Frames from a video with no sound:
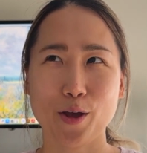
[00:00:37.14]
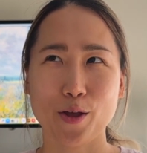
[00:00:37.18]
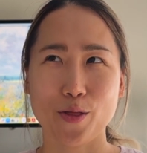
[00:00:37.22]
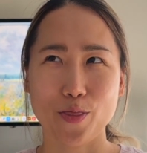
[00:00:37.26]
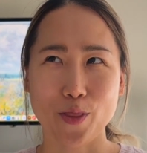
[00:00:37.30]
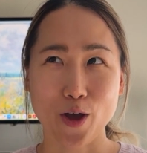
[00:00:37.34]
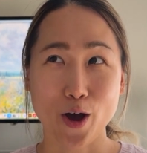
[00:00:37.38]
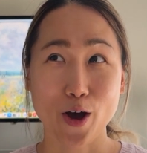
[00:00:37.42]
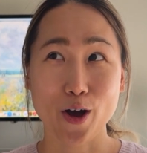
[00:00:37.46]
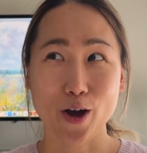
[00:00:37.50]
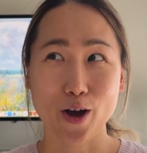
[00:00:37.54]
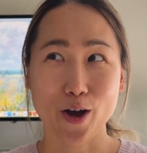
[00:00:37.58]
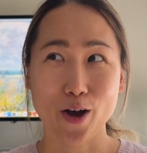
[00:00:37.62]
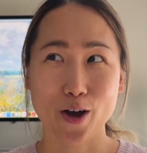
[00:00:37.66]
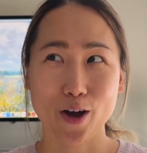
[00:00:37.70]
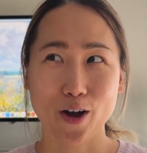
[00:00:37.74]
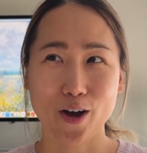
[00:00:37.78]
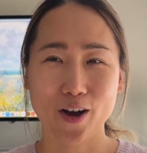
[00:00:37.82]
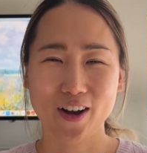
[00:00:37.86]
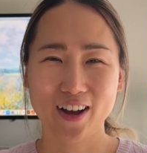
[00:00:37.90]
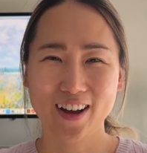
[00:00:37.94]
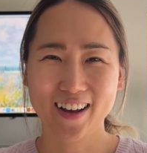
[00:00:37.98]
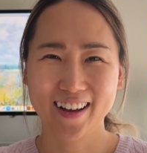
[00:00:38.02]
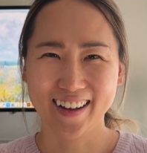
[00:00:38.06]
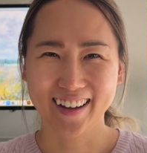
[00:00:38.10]

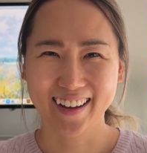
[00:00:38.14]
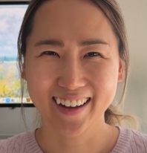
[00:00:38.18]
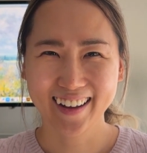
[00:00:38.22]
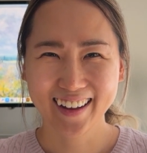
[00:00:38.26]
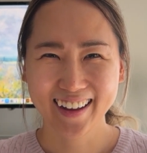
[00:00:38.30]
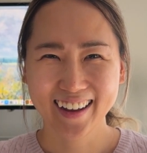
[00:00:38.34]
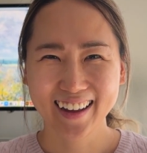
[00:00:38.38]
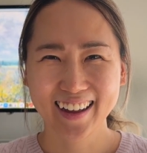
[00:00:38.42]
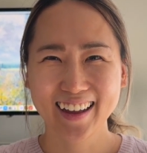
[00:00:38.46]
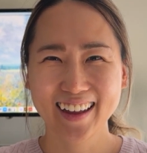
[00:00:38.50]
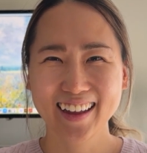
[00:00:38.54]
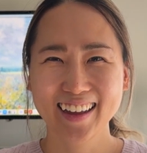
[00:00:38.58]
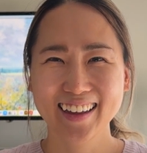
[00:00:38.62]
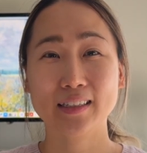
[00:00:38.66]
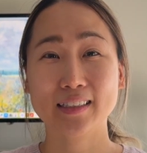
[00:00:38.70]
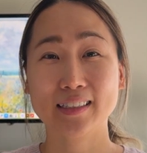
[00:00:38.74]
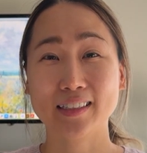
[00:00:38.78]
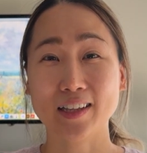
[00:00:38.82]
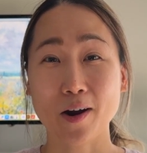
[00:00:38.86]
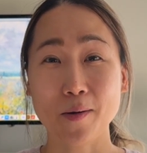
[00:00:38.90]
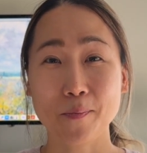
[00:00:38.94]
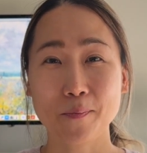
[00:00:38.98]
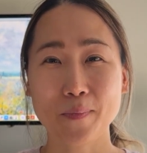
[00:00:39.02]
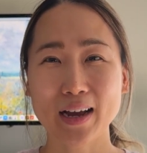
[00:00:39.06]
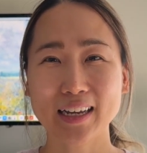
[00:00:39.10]
Duh!
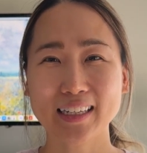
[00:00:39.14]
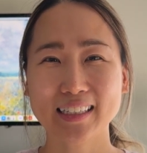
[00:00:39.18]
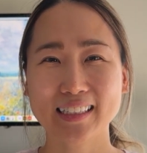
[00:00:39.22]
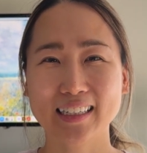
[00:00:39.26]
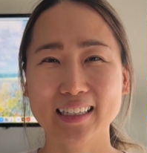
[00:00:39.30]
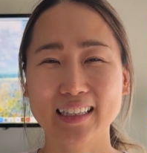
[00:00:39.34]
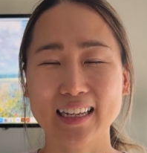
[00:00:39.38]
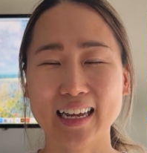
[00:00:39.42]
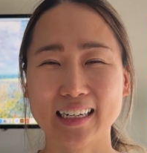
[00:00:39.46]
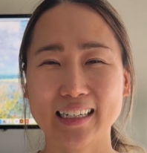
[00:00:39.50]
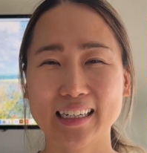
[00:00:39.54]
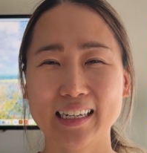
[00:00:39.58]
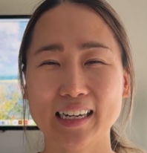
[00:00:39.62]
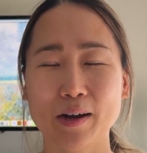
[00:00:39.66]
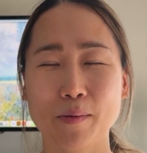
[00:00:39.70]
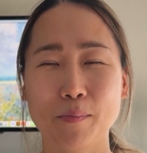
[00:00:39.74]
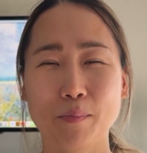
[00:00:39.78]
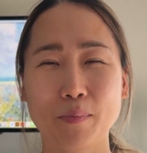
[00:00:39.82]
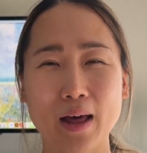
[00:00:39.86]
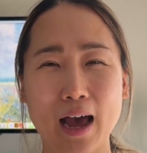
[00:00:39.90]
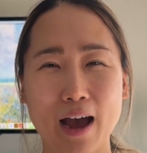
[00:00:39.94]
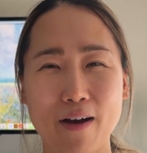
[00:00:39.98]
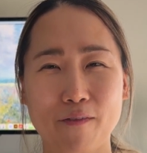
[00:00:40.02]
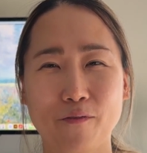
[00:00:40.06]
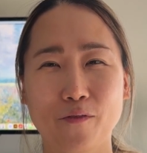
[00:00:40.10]
Start by selecting a
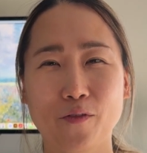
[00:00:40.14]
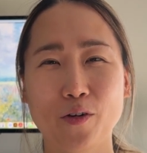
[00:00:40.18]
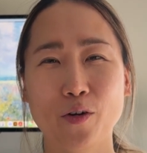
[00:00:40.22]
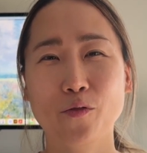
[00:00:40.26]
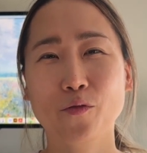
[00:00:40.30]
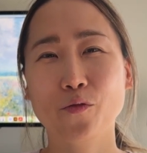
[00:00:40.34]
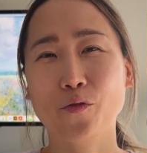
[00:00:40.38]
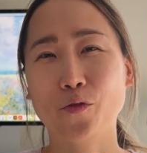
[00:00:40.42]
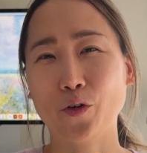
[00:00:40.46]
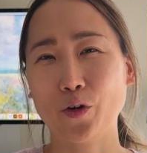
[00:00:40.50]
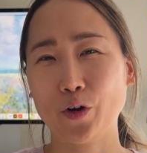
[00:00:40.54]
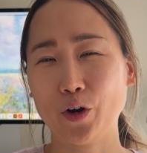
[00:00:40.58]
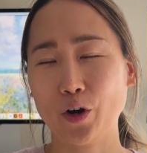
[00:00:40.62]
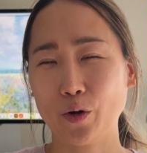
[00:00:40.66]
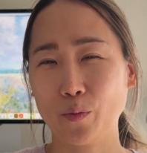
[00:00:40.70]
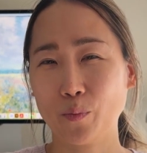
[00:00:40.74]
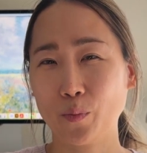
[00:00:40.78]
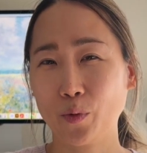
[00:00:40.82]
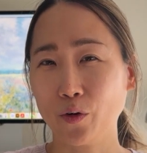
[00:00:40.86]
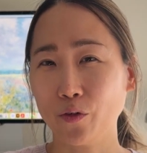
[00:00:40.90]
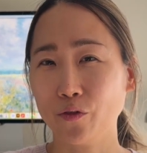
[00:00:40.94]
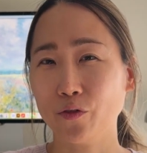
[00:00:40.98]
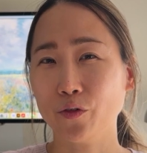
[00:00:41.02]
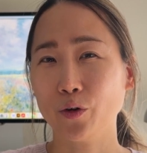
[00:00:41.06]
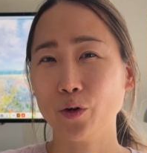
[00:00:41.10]
platform for your
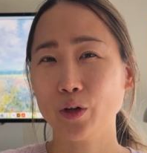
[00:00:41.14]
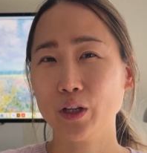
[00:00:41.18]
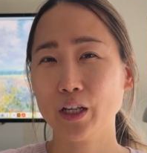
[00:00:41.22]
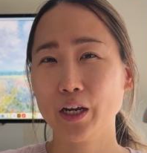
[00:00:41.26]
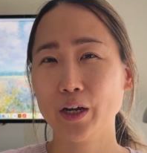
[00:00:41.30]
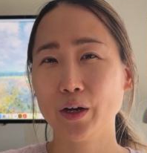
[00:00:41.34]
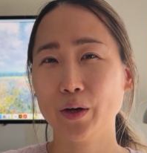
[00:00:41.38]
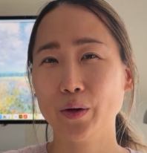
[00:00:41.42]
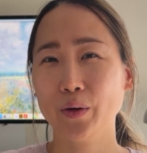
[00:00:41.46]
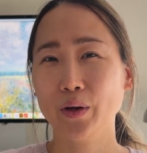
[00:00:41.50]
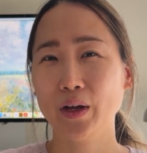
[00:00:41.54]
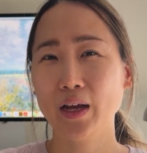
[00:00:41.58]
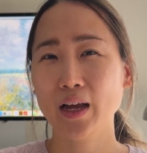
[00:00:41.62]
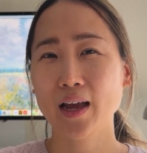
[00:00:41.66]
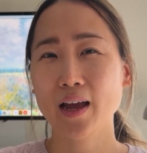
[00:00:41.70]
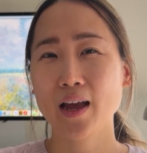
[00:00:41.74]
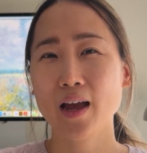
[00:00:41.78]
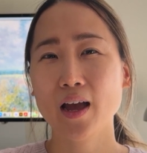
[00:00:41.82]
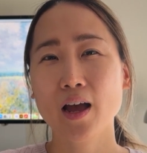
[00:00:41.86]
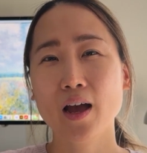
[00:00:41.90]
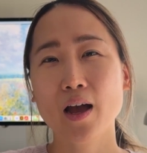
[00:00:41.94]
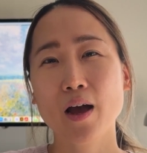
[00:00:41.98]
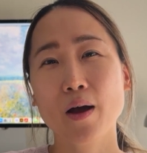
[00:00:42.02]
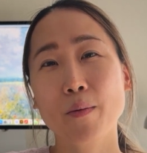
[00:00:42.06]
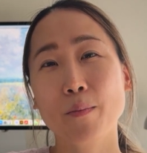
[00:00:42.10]
portfolio.
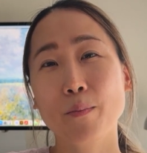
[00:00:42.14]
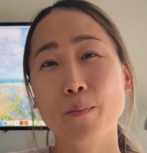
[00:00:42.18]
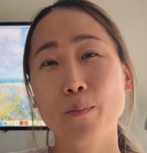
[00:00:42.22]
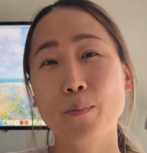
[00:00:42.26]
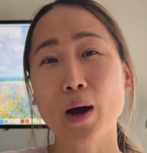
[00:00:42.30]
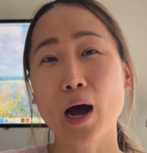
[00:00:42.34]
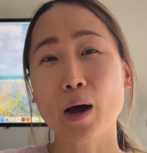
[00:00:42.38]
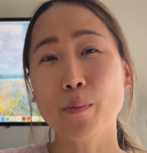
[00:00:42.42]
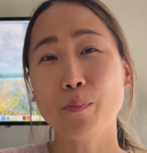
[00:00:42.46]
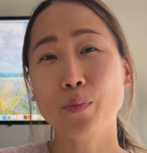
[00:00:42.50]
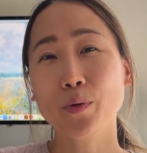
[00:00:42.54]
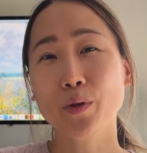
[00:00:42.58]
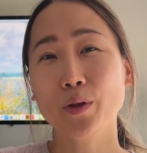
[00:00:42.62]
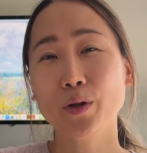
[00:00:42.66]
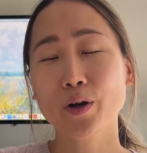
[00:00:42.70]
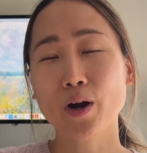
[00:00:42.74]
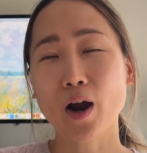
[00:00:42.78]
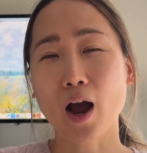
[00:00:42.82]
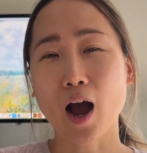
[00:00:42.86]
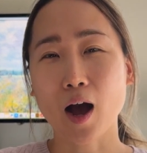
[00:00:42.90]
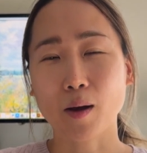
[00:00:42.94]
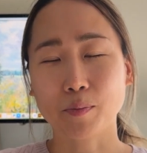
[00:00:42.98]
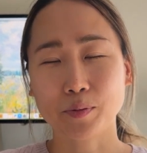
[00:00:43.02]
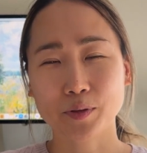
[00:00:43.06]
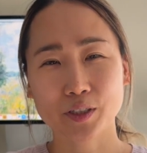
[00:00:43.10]

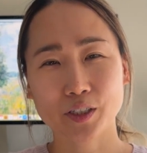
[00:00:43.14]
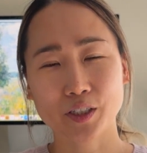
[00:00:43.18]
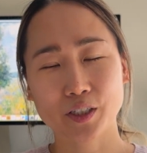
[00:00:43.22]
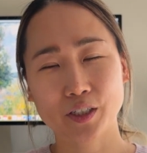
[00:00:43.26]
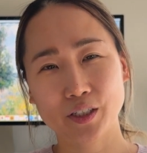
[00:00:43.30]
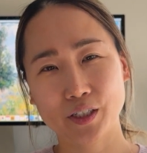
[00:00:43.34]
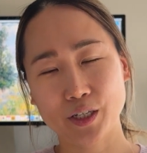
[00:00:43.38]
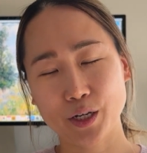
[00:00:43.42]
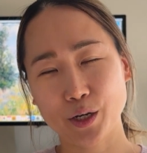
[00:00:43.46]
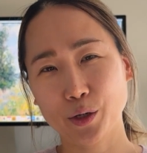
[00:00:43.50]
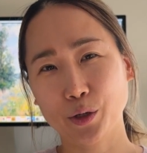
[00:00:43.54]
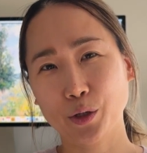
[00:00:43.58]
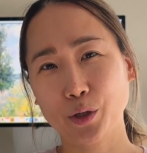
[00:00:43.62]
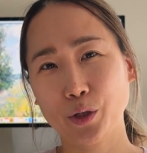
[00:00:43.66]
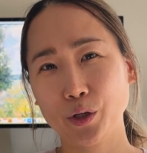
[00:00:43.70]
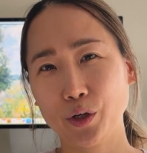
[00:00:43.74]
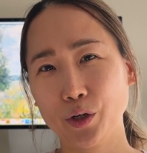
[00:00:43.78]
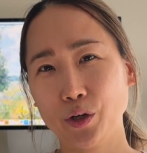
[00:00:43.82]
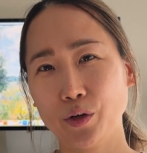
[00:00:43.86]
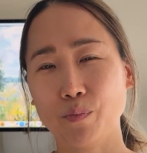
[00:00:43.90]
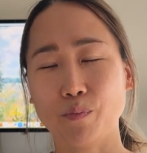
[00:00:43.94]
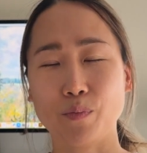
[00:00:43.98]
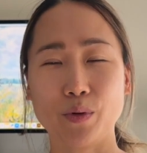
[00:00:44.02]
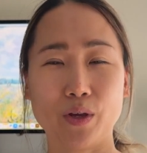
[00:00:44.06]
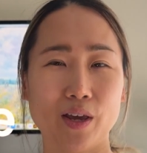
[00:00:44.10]
Popular options
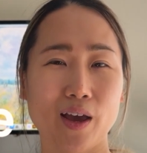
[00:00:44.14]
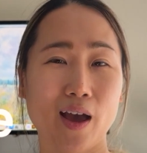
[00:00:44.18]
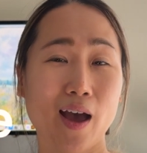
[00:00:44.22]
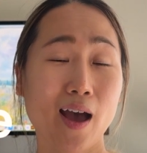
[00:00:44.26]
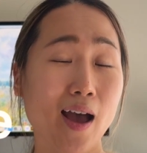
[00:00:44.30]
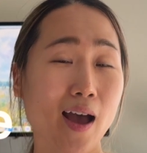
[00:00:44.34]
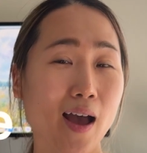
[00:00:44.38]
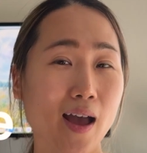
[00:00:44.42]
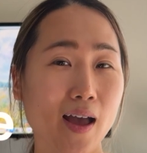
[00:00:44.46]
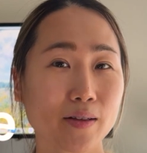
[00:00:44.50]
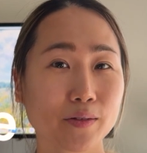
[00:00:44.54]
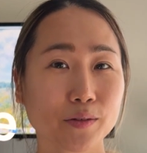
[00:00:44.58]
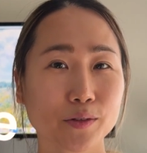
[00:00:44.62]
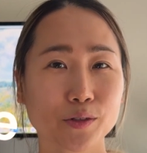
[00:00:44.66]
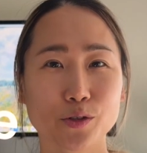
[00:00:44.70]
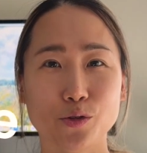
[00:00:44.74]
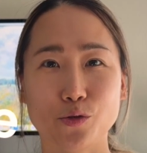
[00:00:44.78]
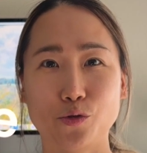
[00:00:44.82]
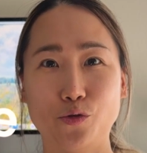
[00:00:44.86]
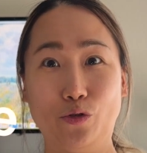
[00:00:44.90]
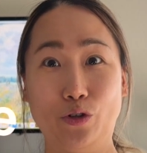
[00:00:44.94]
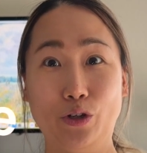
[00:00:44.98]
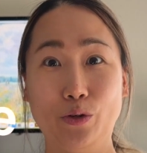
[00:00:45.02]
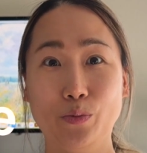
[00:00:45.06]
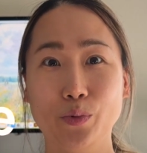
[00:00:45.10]
include Behance,
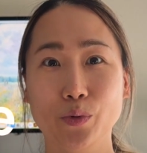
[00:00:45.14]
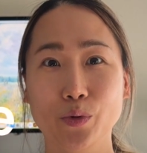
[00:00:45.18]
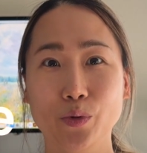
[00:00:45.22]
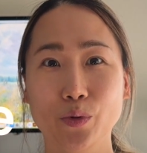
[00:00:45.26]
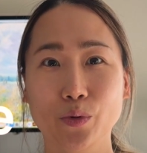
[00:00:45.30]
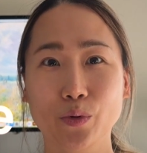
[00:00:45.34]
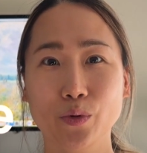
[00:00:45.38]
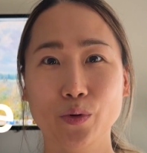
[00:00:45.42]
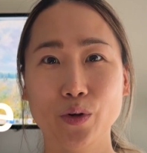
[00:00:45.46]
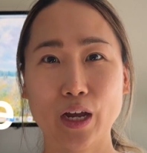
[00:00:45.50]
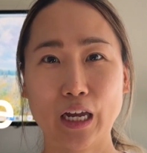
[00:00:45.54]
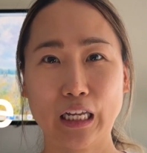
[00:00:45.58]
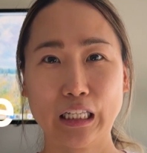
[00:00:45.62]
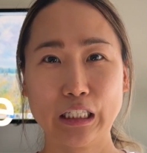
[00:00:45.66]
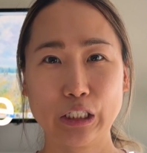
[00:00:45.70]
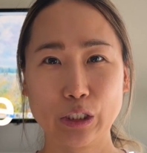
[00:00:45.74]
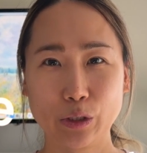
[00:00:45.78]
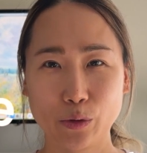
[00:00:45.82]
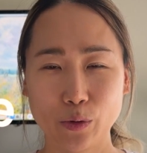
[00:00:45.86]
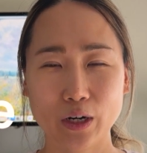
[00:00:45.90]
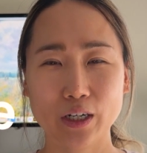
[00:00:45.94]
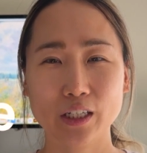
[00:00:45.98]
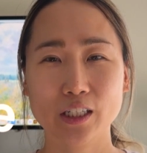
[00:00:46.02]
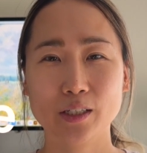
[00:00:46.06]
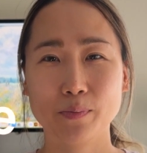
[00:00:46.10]
Dribbble, and
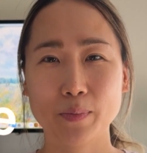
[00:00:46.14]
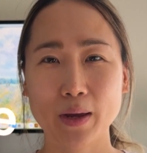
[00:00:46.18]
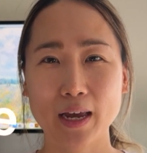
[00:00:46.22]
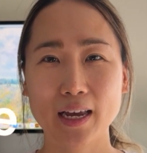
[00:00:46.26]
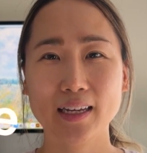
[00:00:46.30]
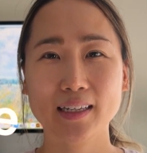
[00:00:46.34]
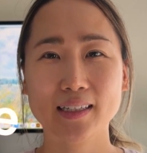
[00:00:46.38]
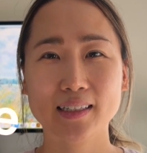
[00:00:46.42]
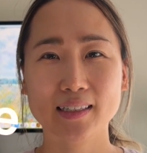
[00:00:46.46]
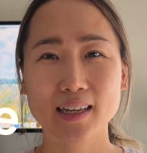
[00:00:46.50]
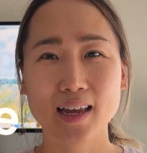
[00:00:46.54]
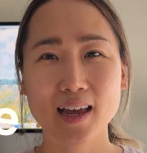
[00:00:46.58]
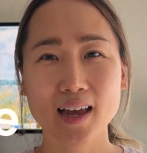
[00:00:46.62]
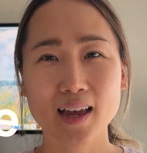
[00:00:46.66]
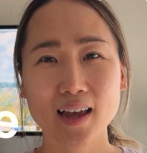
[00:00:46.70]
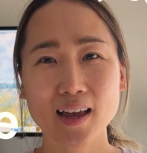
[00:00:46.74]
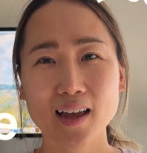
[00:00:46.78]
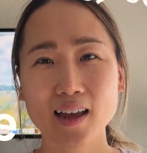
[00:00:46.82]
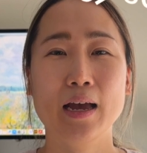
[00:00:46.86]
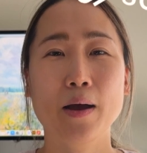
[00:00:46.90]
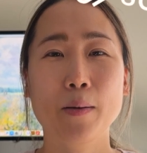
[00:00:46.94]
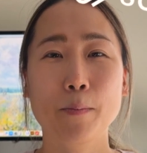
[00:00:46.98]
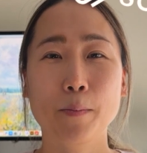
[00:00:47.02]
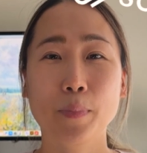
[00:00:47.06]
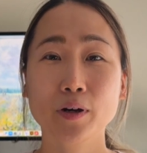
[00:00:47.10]
Squarespace.
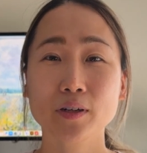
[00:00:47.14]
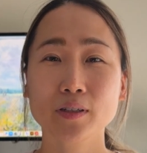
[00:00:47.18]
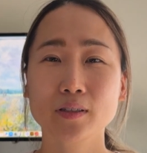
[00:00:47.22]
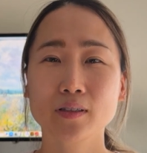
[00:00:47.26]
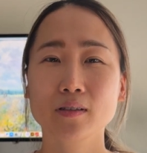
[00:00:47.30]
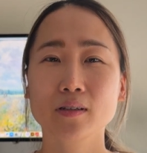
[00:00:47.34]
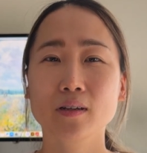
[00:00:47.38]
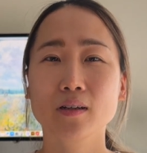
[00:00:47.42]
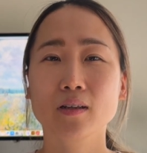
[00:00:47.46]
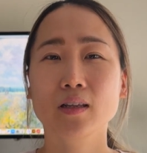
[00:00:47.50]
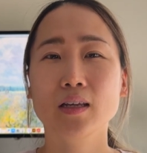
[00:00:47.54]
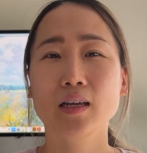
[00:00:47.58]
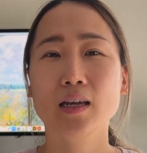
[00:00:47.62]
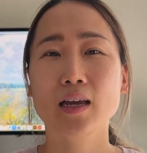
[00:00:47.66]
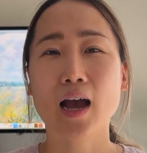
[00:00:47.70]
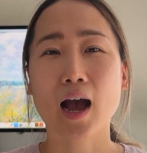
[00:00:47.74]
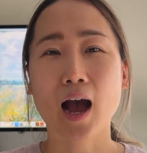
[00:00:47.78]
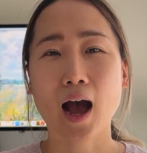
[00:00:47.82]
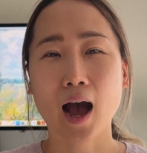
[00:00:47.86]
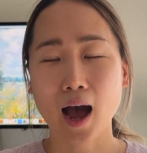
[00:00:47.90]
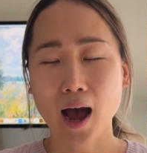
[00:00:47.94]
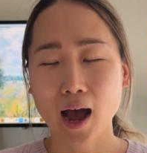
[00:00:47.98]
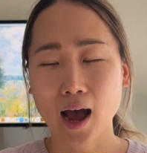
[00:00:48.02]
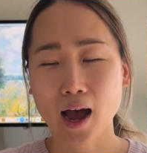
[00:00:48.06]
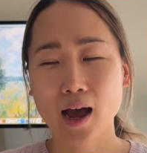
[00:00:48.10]
Personally,
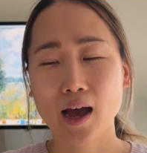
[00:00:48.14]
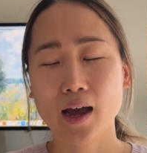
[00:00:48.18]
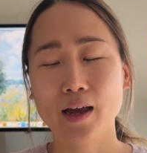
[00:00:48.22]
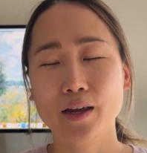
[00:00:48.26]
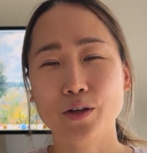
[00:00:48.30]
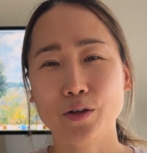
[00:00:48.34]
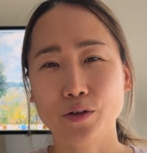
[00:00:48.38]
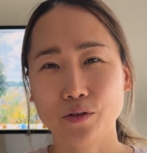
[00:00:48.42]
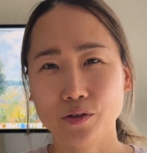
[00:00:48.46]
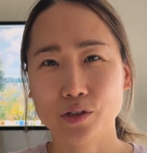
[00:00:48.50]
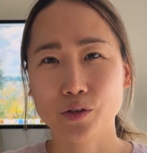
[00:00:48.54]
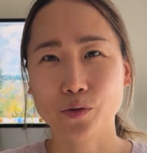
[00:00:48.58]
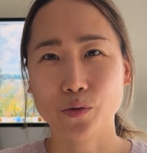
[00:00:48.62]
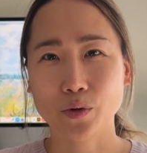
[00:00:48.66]
I use